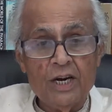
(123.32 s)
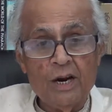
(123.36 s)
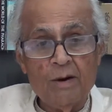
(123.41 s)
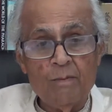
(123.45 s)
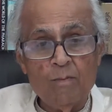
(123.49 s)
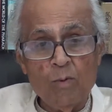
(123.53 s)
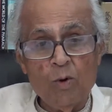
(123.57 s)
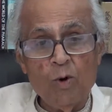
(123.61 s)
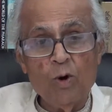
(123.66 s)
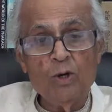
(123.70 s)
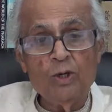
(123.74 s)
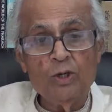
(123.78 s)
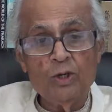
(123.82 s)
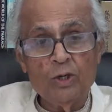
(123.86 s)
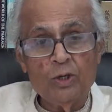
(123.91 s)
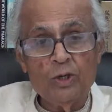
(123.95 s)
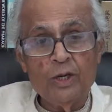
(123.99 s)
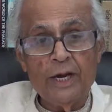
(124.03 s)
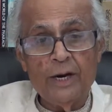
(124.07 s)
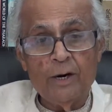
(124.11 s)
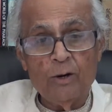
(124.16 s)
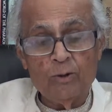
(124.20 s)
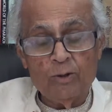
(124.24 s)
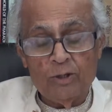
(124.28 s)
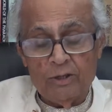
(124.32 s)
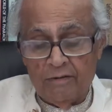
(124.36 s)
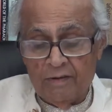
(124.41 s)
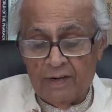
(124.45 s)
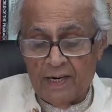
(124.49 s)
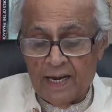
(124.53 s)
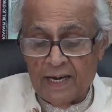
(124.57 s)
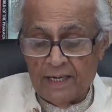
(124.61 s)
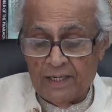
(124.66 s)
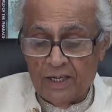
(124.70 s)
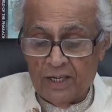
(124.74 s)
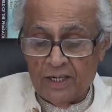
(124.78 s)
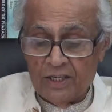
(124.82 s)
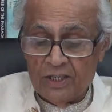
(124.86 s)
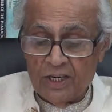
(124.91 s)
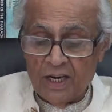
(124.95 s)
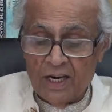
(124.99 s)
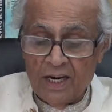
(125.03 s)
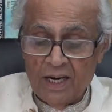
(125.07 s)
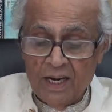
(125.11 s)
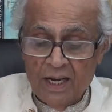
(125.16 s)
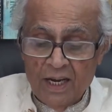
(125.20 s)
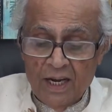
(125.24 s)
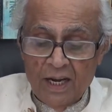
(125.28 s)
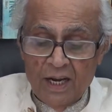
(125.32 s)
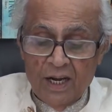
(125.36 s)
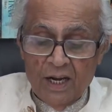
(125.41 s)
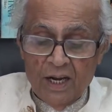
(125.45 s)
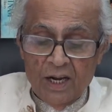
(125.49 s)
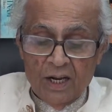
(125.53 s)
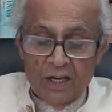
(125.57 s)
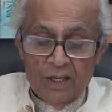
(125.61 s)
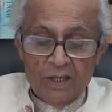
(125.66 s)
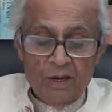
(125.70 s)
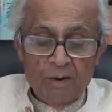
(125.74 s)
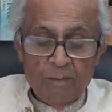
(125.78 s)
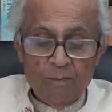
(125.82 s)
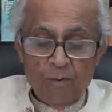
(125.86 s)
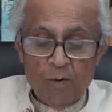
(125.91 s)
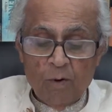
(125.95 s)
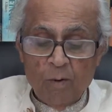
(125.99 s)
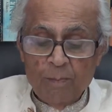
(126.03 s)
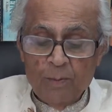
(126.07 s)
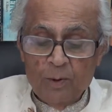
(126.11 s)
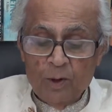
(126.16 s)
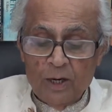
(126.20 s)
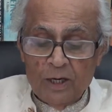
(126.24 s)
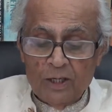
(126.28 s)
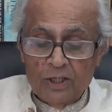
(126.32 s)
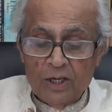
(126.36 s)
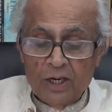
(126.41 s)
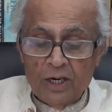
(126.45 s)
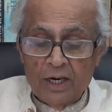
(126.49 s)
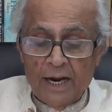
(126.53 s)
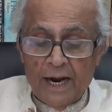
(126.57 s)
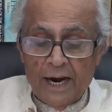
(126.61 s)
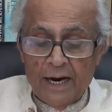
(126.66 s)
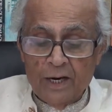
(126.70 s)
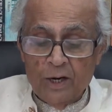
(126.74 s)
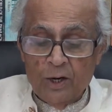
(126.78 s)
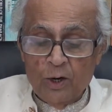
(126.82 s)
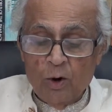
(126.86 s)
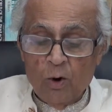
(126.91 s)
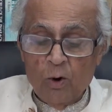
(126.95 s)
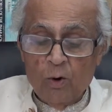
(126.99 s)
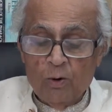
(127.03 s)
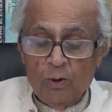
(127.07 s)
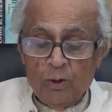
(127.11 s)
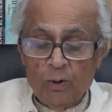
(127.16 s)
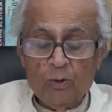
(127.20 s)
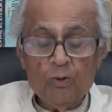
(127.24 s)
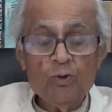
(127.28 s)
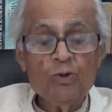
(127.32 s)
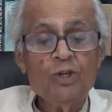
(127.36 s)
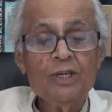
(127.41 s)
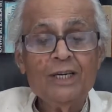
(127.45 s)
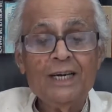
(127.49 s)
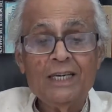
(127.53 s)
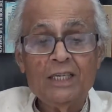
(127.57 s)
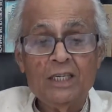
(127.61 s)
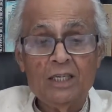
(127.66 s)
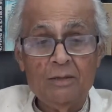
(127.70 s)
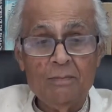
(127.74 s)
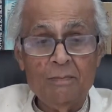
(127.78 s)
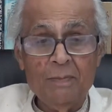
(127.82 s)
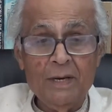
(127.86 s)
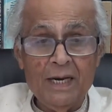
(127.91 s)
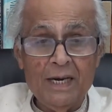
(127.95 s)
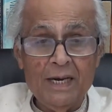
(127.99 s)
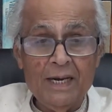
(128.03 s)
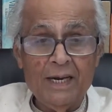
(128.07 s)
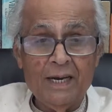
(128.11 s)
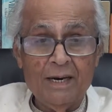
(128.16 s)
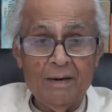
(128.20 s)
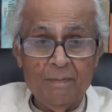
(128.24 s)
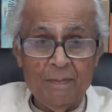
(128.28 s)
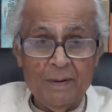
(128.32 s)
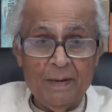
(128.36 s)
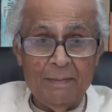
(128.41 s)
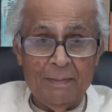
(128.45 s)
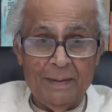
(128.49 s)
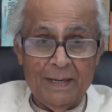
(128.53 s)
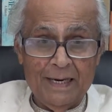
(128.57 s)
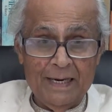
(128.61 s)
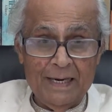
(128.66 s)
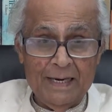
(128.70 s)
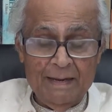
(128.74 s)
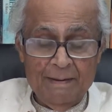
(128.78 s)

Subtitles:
and Mohenjo-daro civilization, the population had grown to 6 million people.